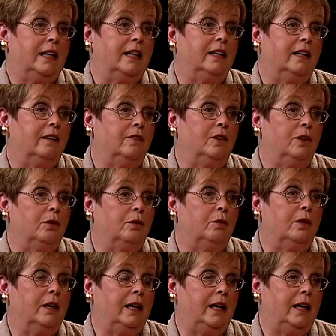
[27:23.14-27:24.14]
can give you
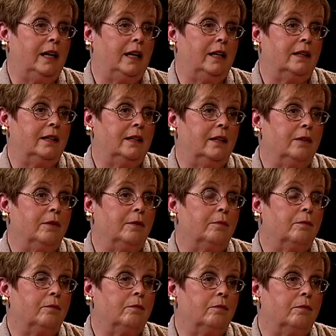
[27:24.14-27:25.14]
a hand. There's a
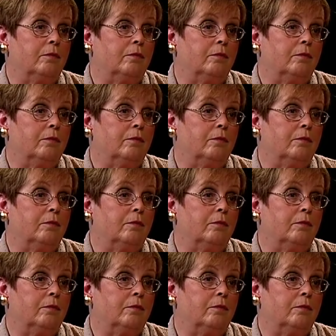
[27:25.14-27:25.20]
different